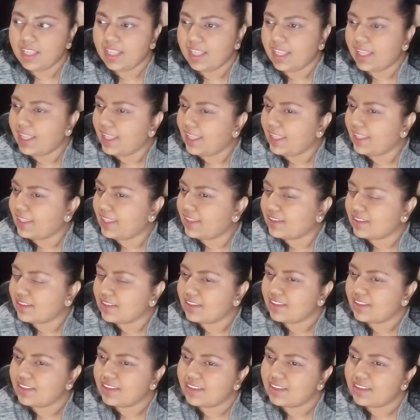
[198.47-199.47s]
And
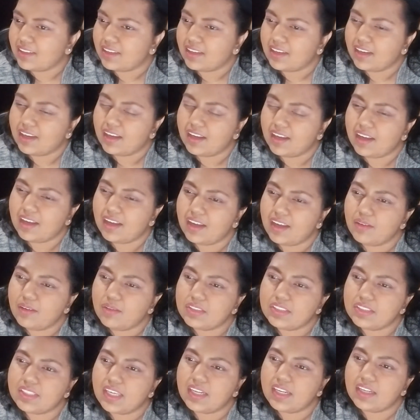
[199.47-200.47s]
I
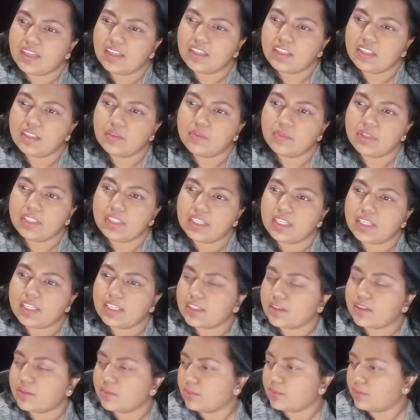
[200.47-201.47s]
was getting a little bit
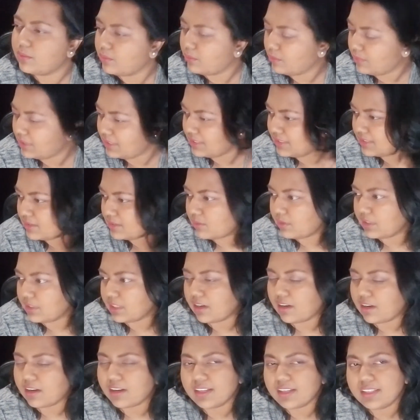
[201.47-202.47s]
like, what is going
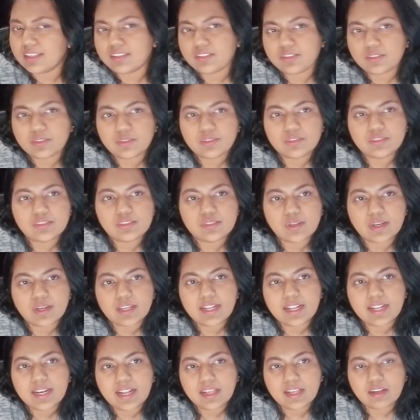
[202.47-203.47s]
on, you know? So
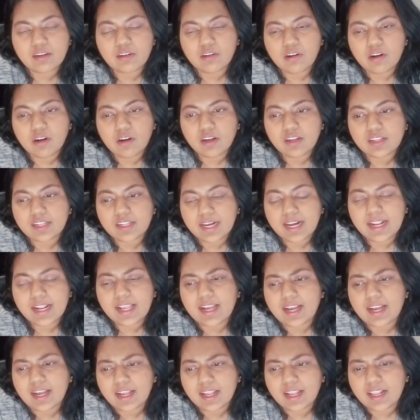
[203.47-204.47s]
then I called, and I
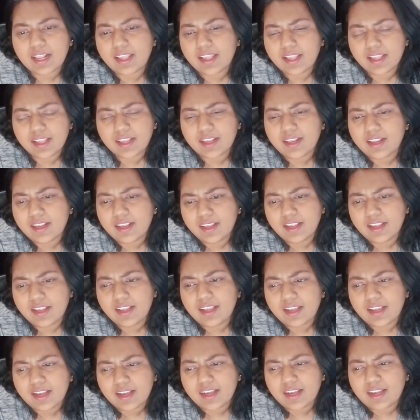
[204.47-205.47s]

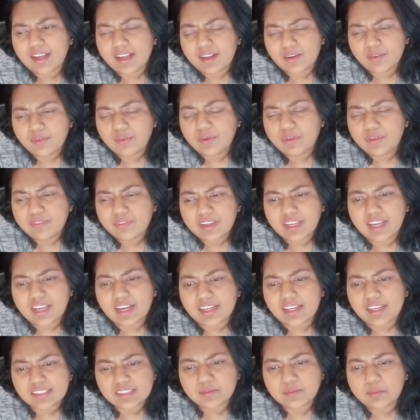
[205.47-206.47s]
don't know if I
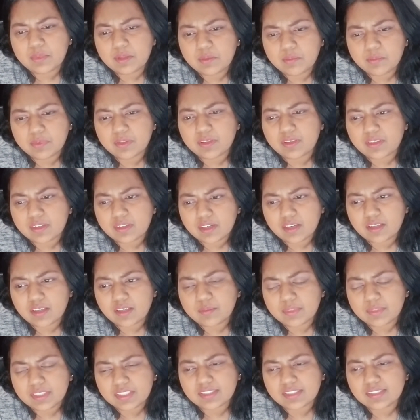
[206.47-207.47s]
asked people or not,
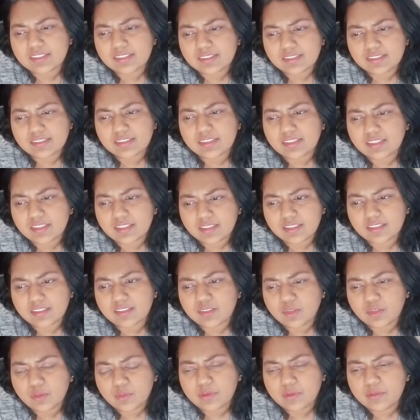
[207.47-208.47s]
because
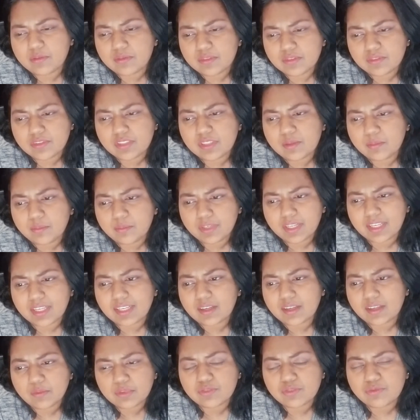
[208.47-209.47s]
no one was really, like,
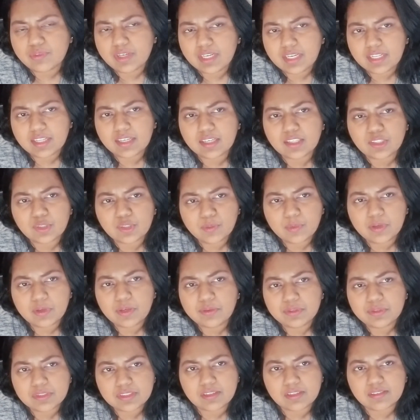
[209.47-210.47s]
it was raining, like nobody
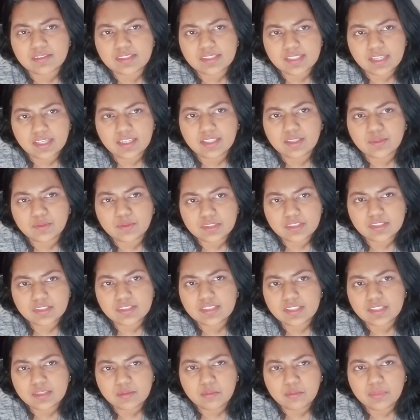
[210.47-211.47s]
was outside. It was
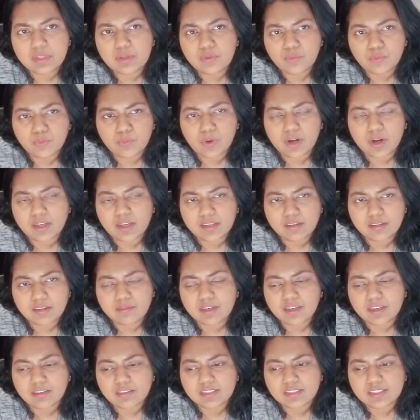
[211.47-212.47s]
just like me walking
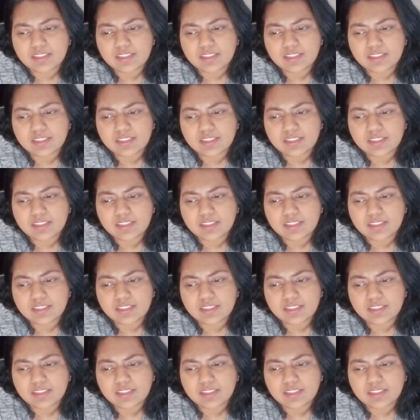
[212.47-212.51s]
around.